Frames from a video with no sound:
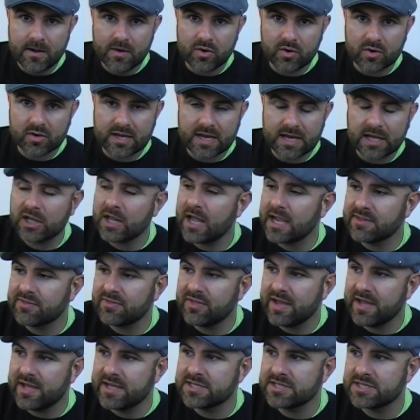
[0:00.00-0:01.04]
Okay, like
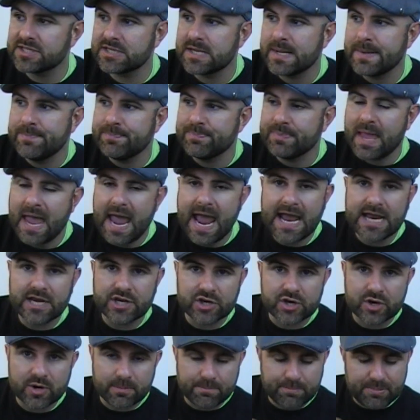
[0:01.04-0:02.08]
this.
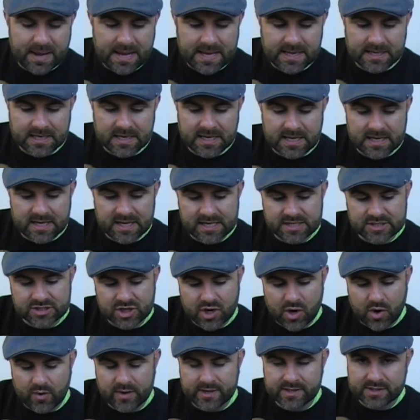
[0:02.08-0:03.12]
And your pinky is
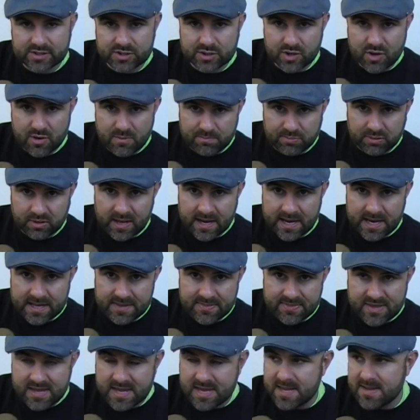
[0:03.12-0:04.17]
going to play
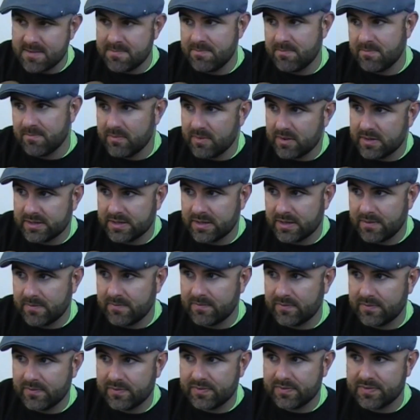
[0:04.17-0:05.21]
the
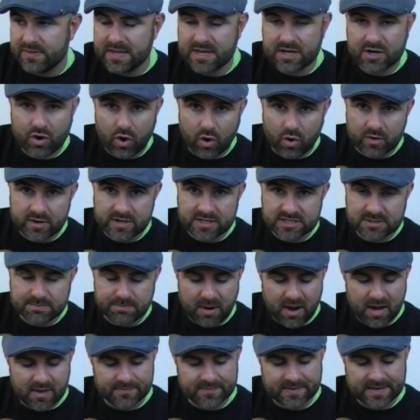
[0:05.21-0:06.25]

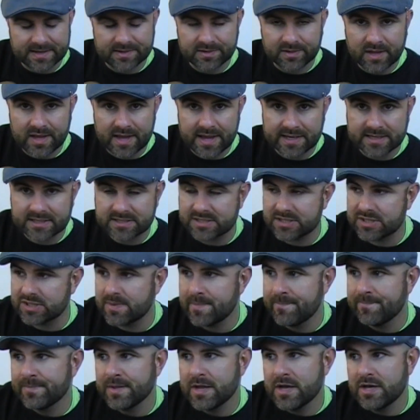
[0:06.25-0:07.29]
corresponding licks.
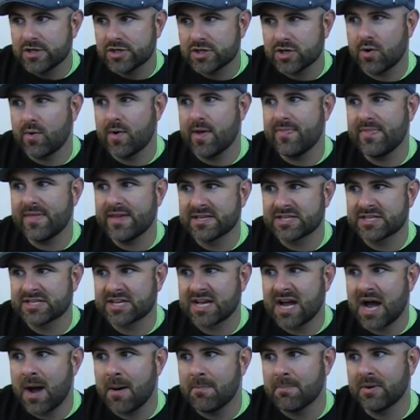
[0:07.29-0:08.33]
So in this
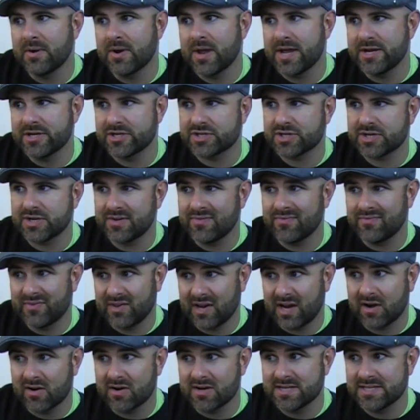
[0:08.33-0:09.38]
combination,
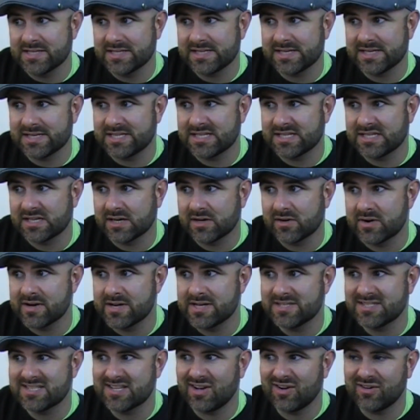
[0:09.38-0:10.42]
there is a
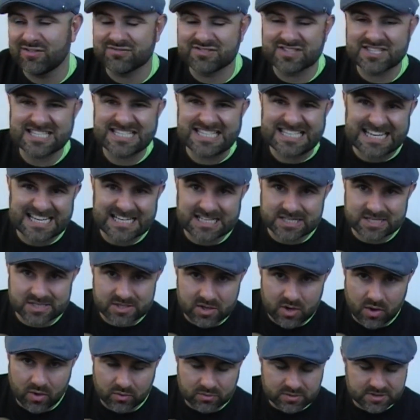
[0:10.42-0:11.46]
series of 6
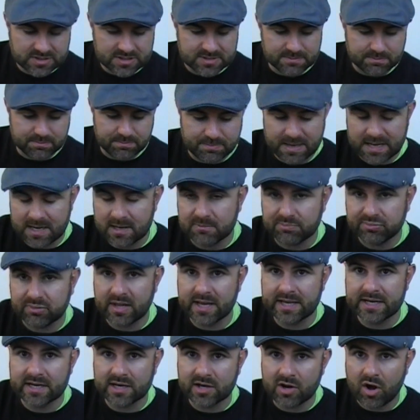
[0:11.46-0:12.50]
notes being
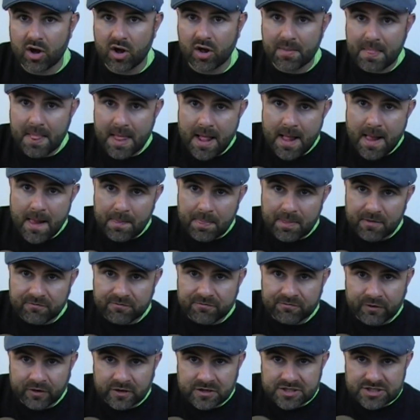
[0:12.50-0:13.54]
played in all. The
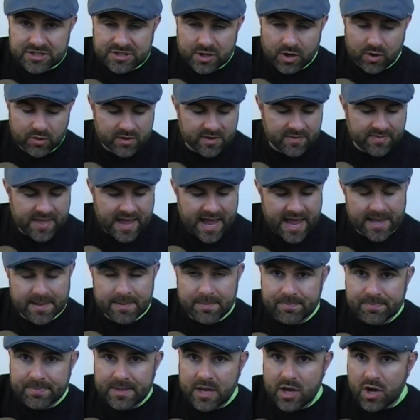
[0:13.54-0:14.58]
first note in
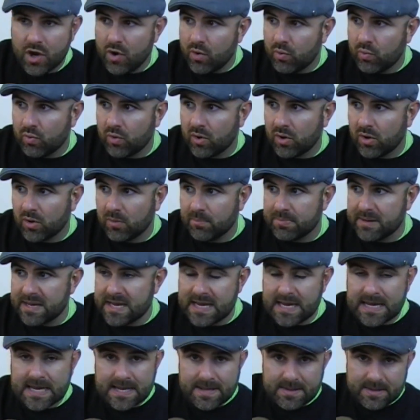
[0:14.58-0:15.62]
that will
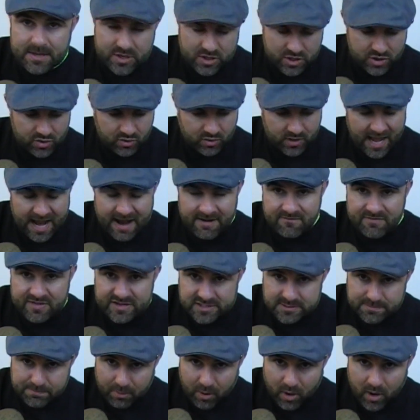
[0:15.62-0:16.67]
be, you'll have
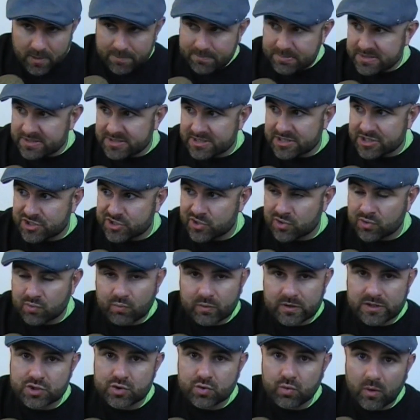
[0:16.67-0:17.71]
this bar position
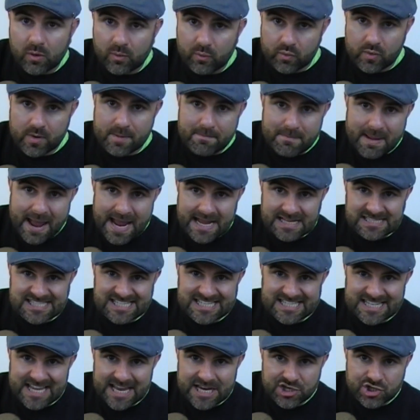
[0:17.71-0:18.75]
which will remain
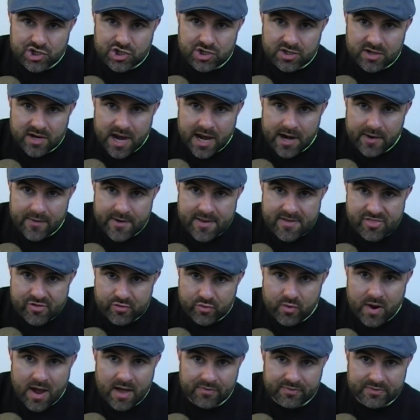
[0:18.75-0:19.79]
stationary
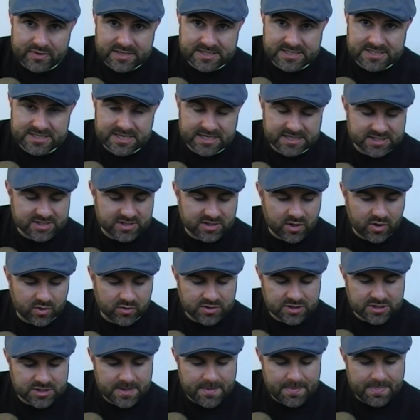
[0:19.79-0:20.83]
throughout these 6
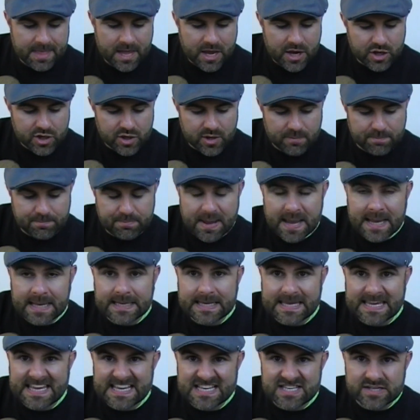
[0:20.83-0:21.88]
notes. Your
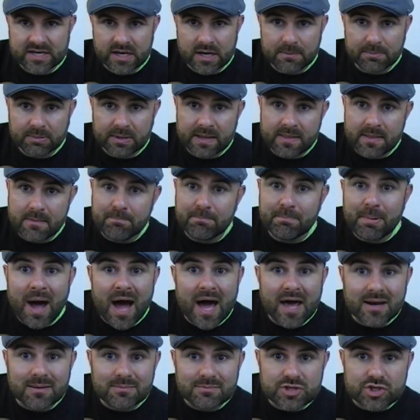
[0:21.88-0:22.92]
pinky is going to play the
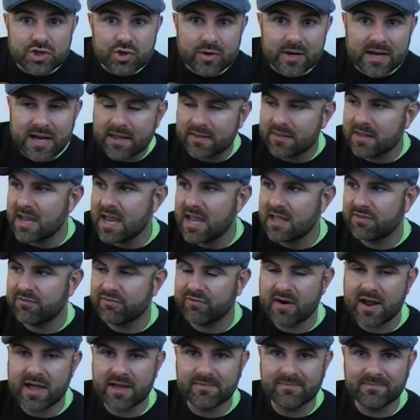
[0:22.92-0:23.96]
bottom string on the 8th
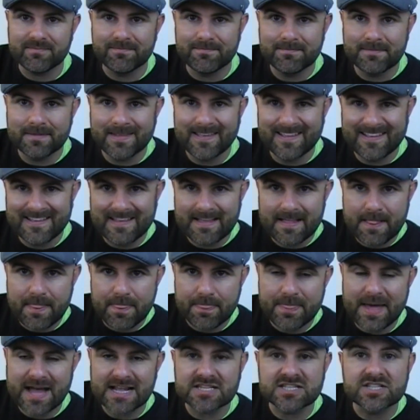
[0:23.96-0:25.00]
fret.
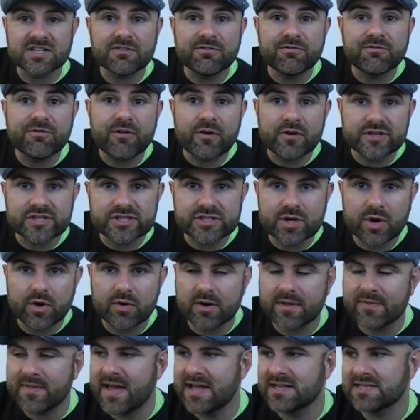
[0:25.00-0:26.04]
That's the first
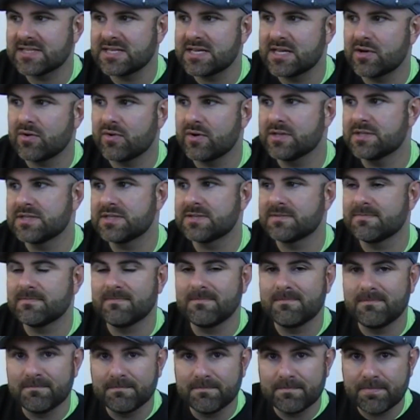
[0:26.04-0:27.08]
note in that sequence.
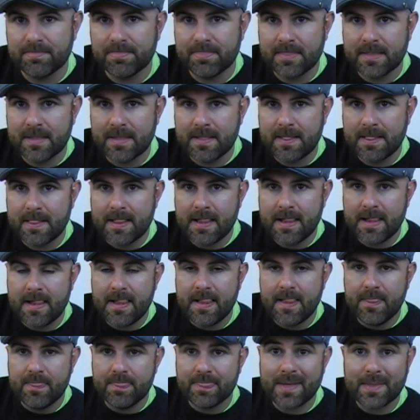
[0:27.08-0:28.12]

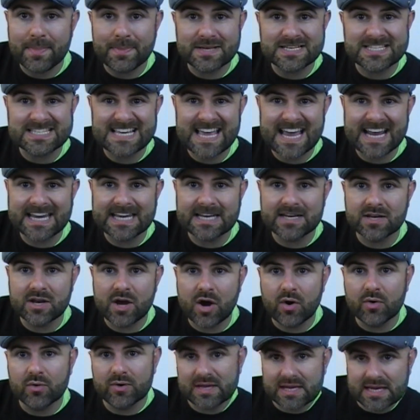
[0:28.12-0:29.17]
Then the 2nd
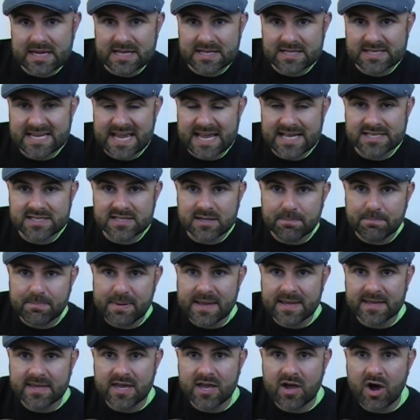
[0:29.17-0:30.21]
note, he takes the
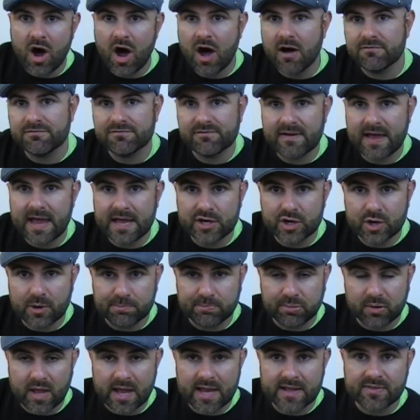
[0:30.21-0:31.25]
pinky off and
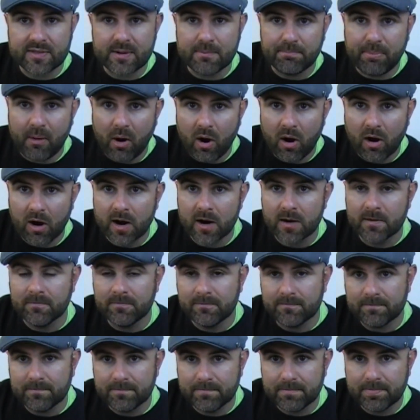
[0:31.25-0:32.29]
you're playing the bar.
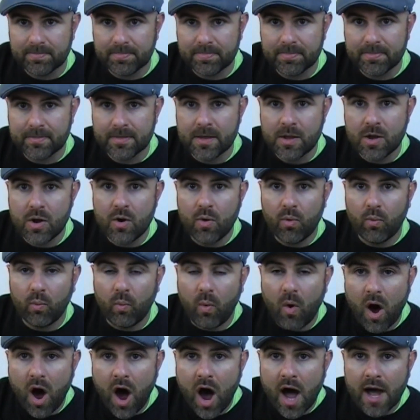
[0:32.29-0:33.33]

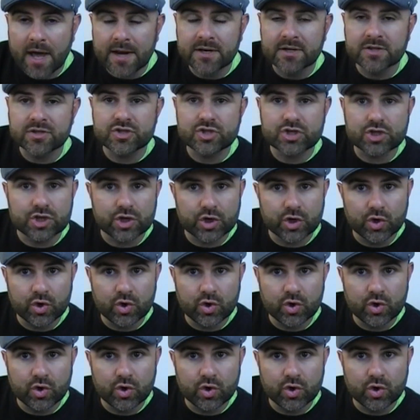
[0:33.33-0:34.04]
1, 2.